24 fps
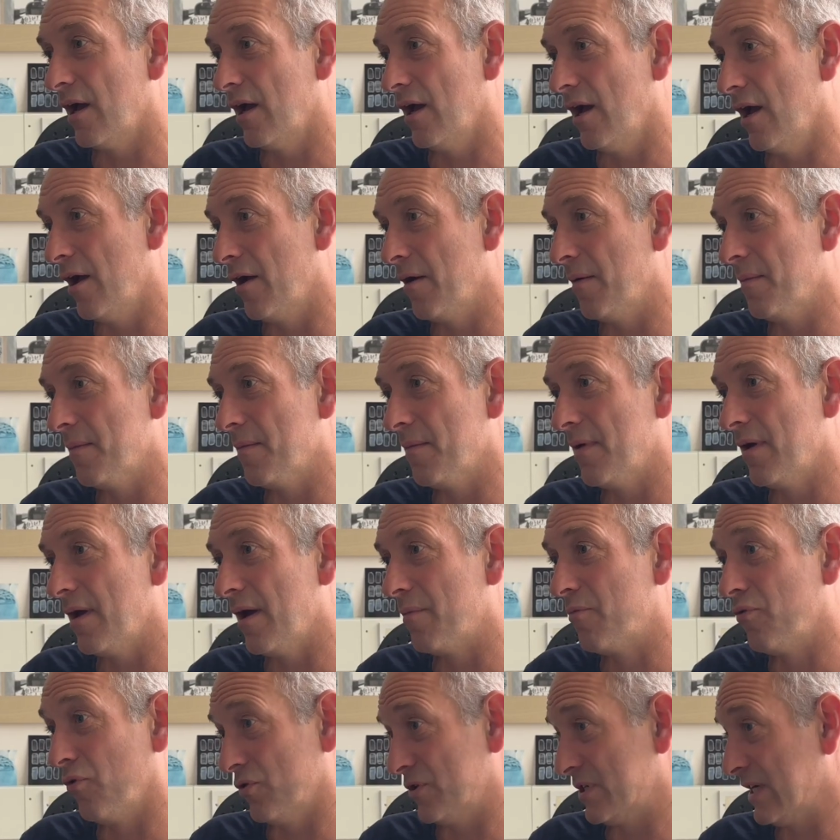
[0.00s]

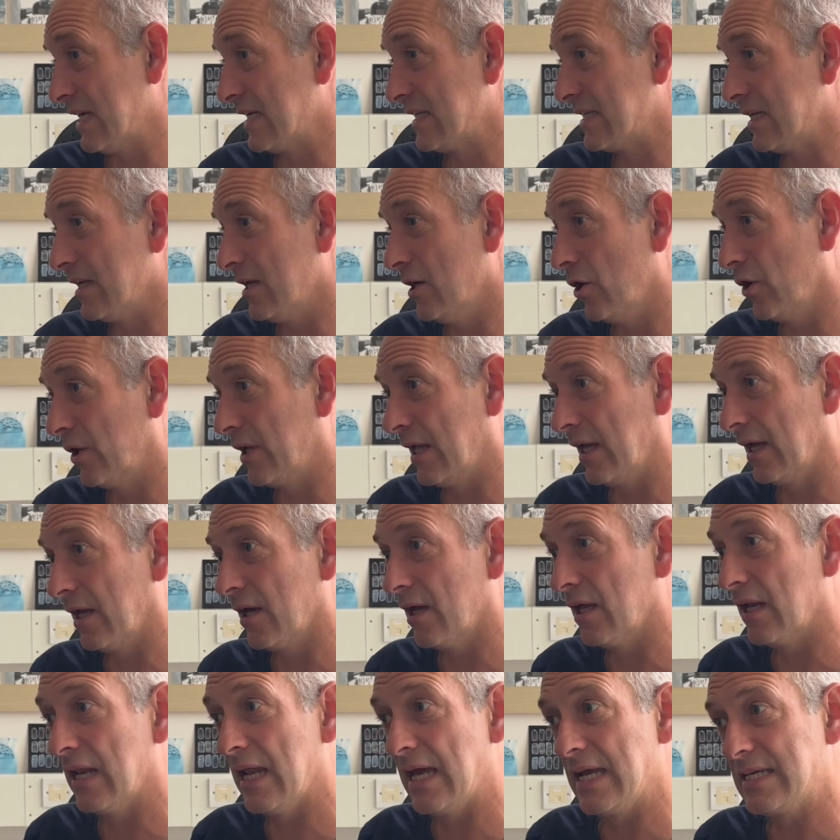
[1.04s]
a project looking
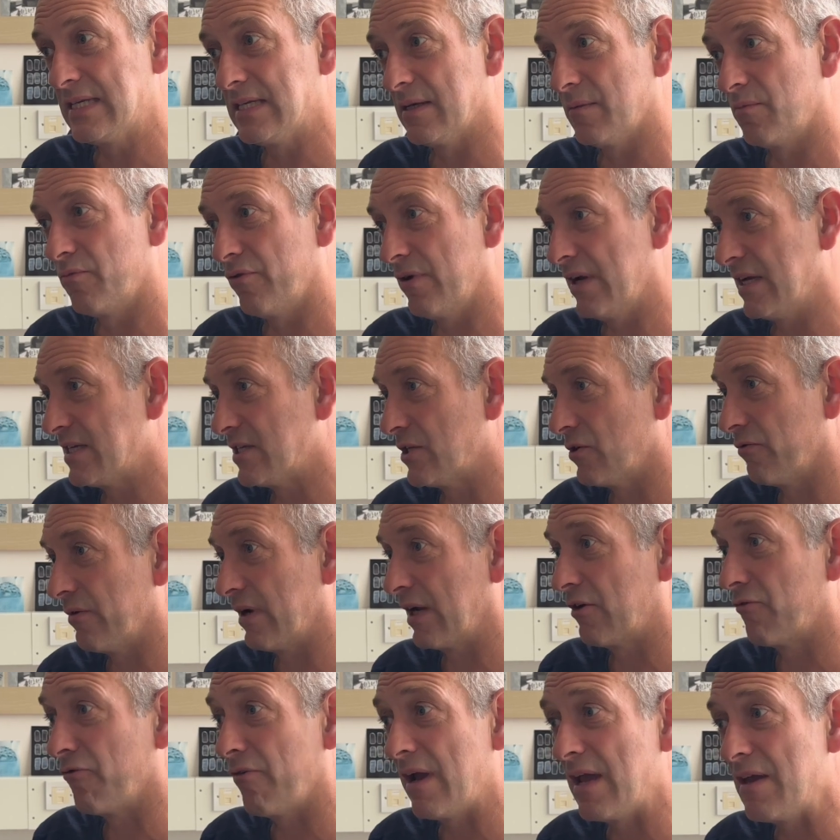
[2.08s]
at later
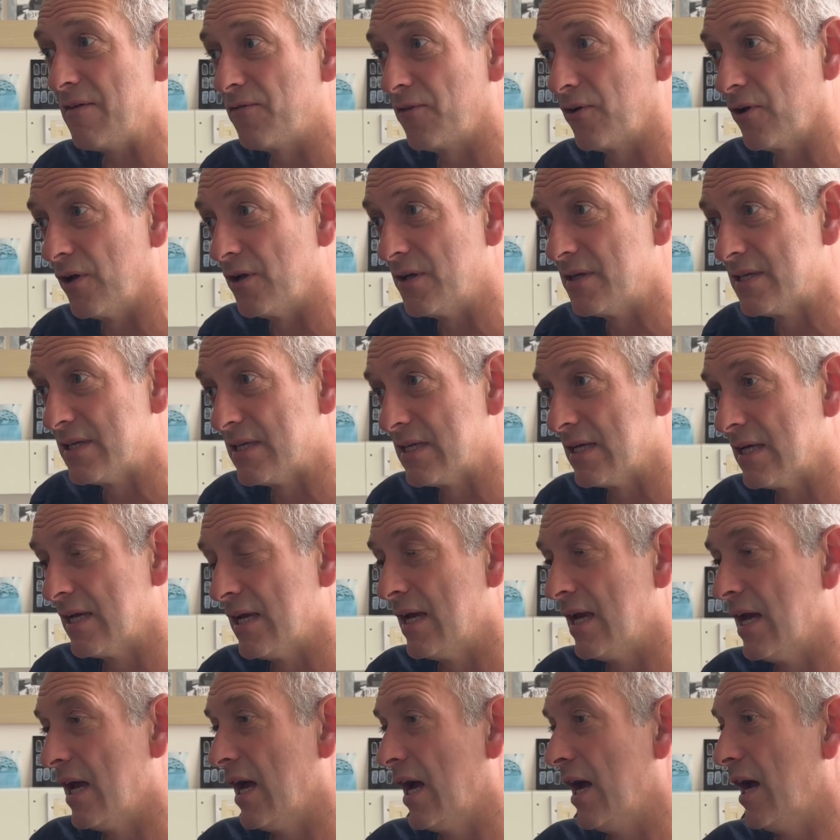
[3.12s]
prehistoric grave goods
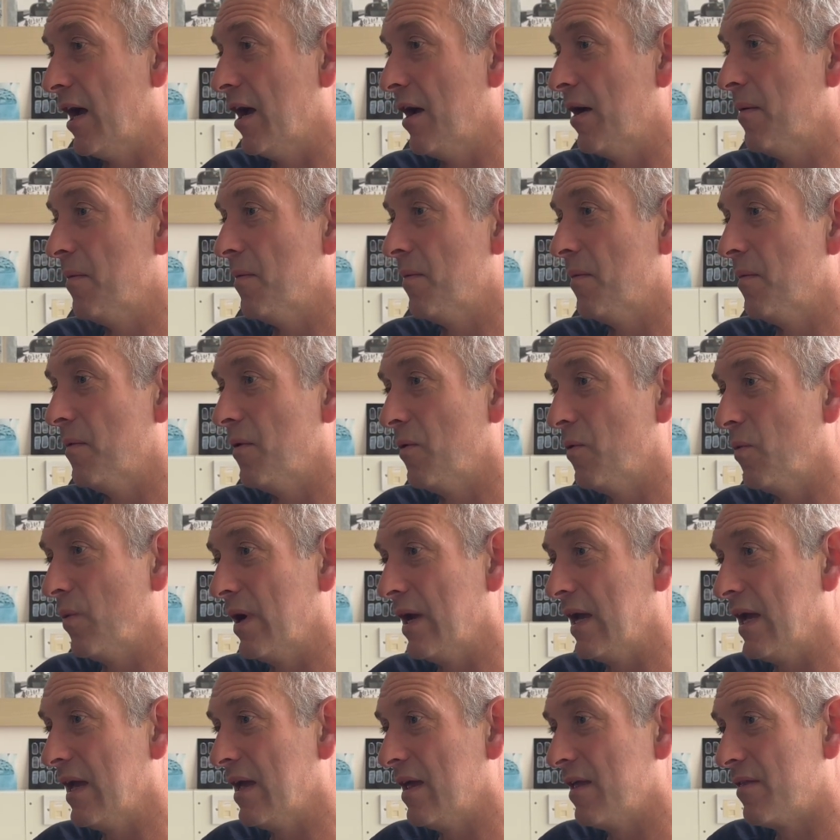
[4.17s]

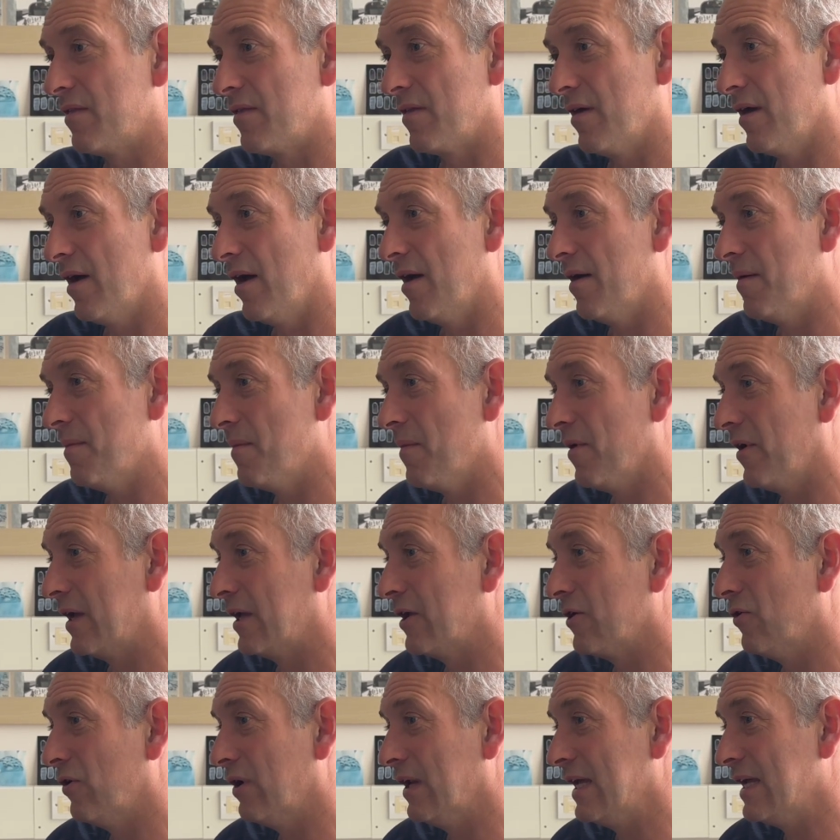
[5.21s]
with my
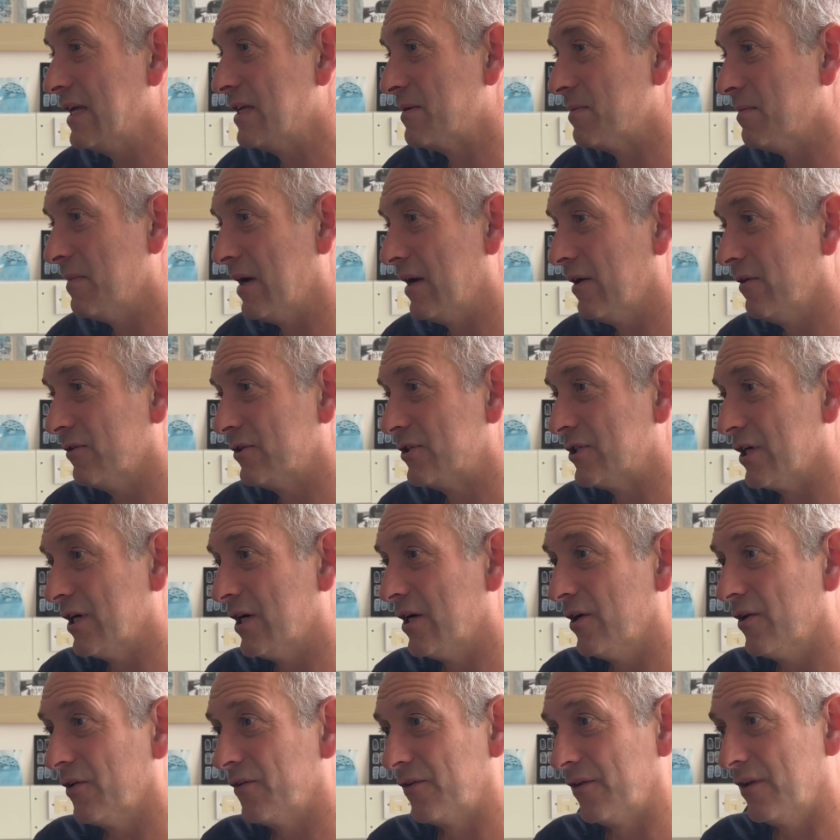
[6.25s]
colleagues Mel
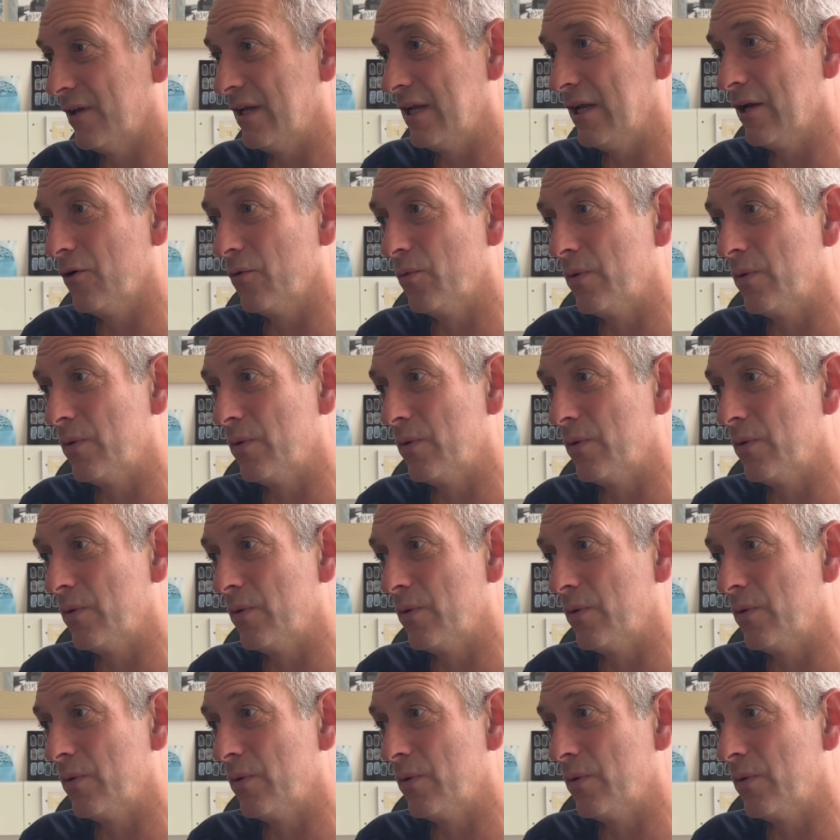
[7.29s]
Giles and Neil